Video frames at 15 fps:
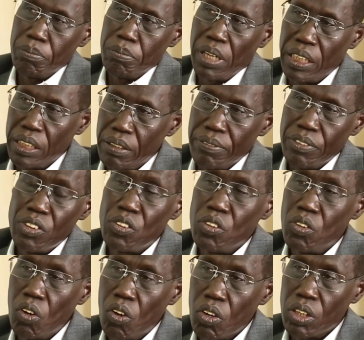But
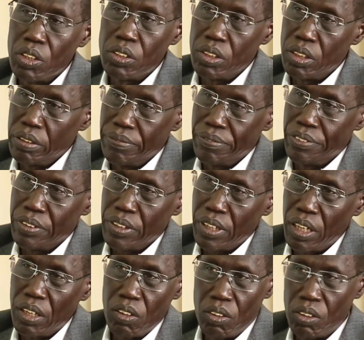slogans
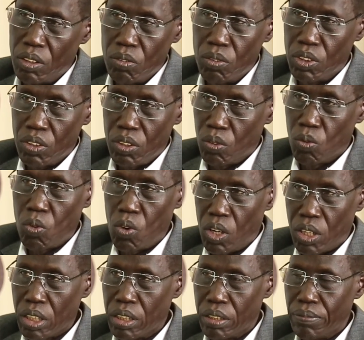alone will not
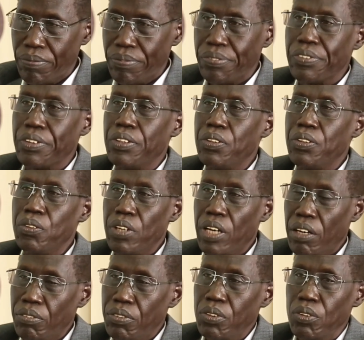work. You
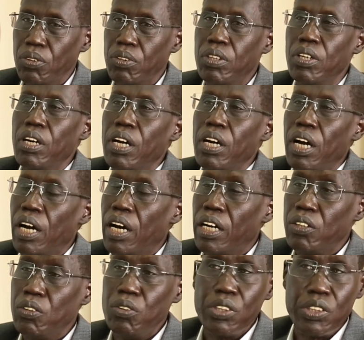have to
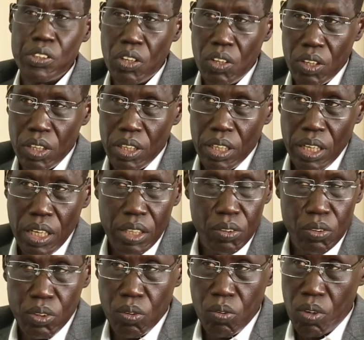do the talk and do the